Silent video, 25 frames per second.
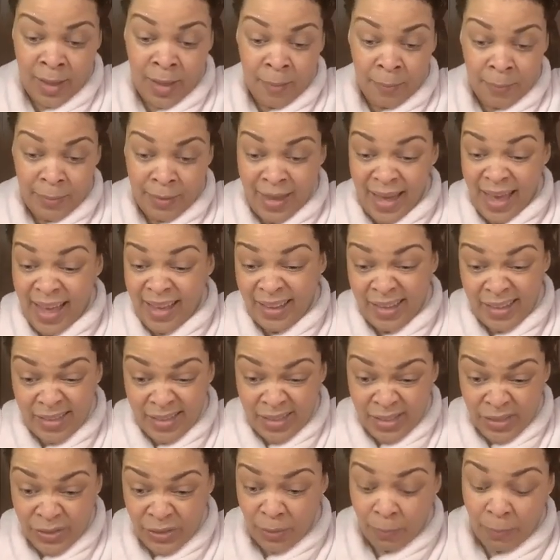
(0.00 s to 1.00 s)
But yeah, I
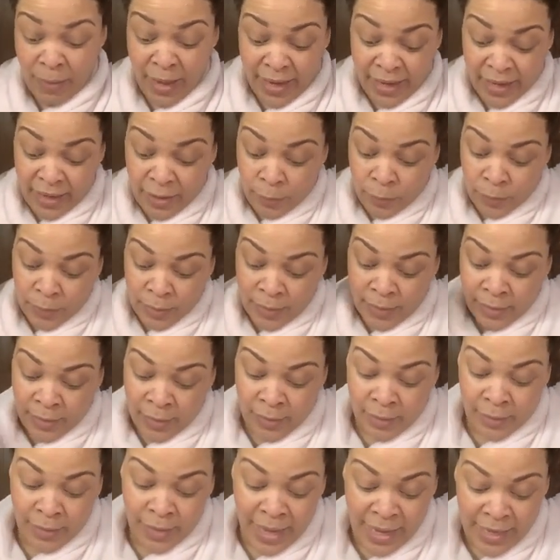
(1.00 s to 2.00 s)
conditioned my hair really good.